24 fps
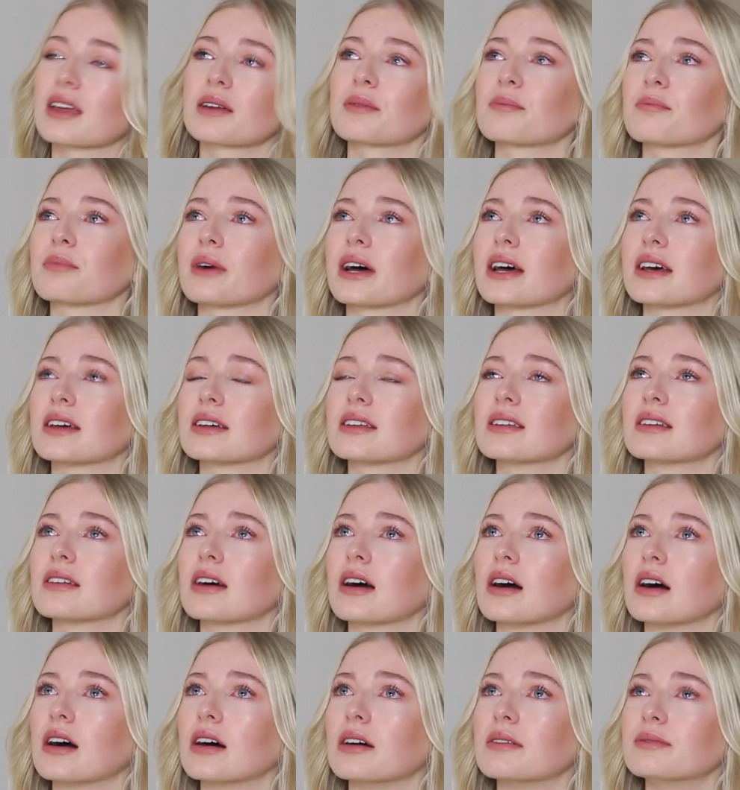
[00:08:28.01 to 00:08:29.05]
but
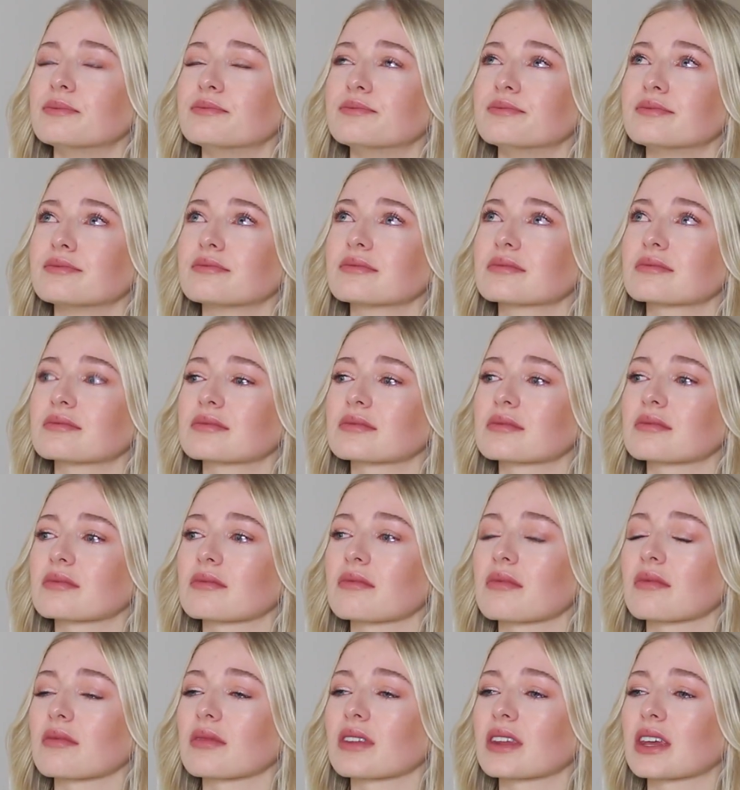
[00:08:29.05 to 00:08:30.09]
um,
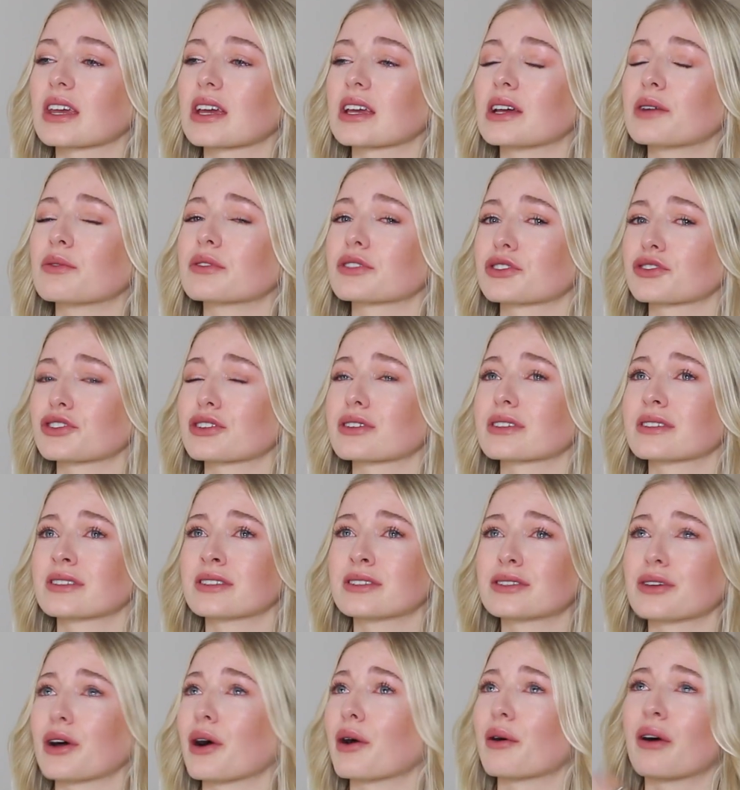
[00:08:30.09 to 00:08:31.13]
it was
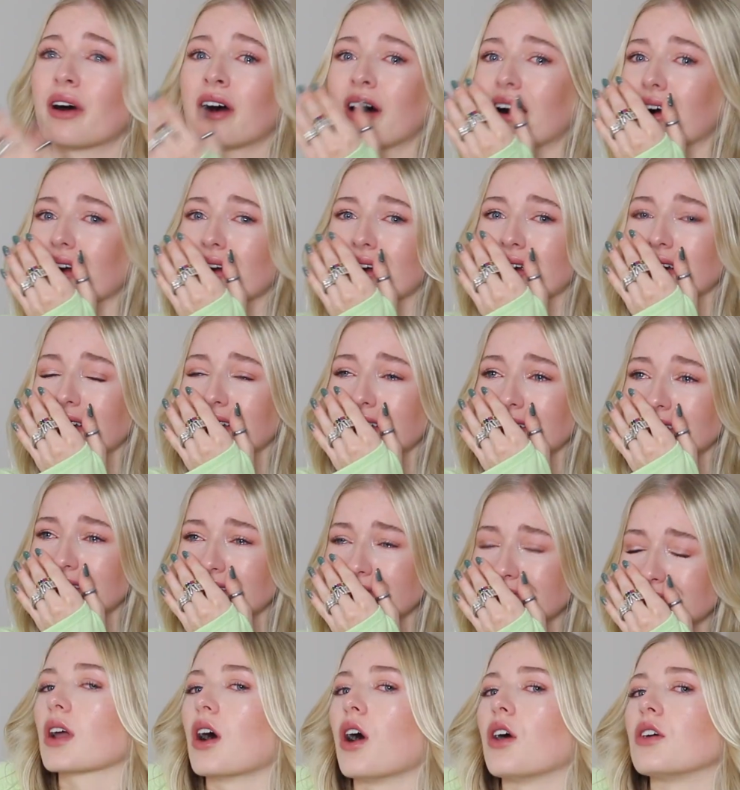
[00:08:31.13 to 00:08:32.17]
just so hard.
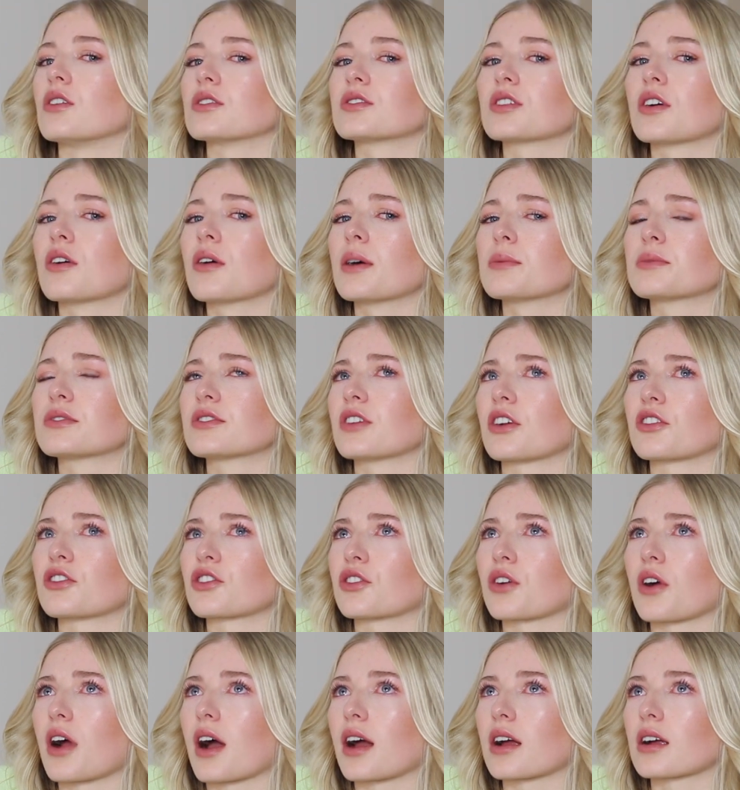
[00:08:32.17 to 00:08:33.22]
Also, I'm such a
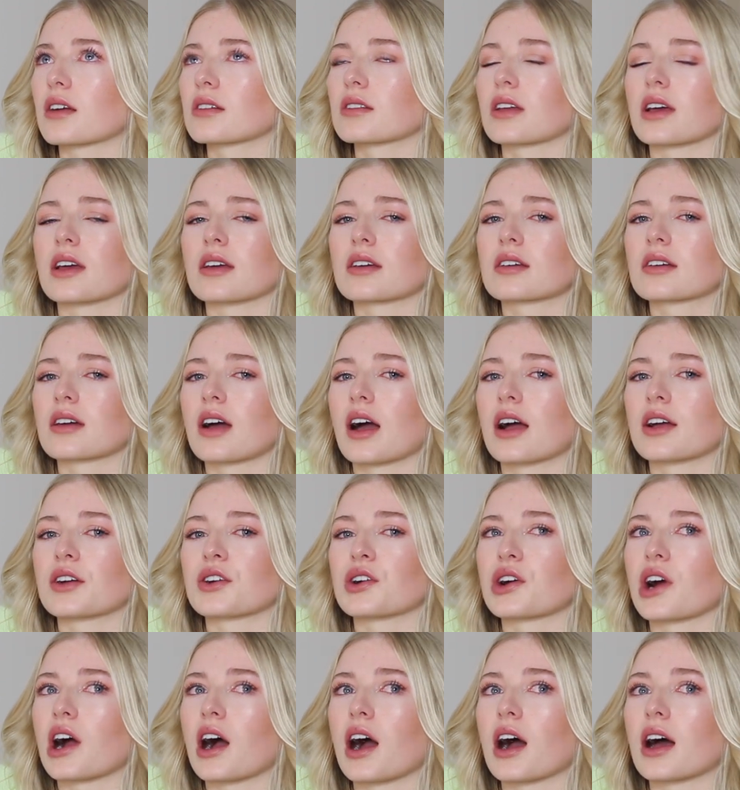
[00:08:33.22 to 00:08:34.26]
crier. Like, I
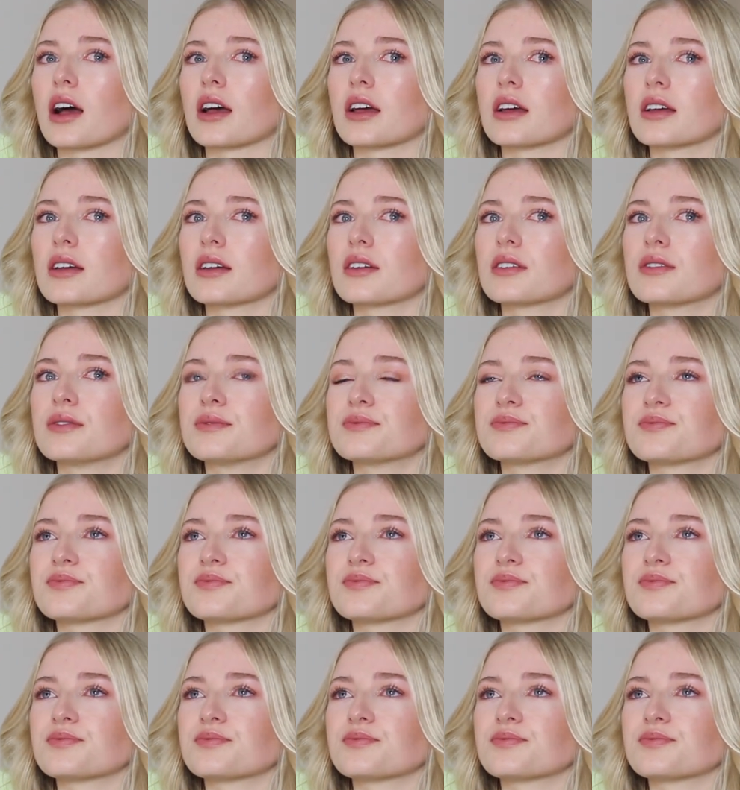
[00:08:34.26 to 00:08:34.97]
cry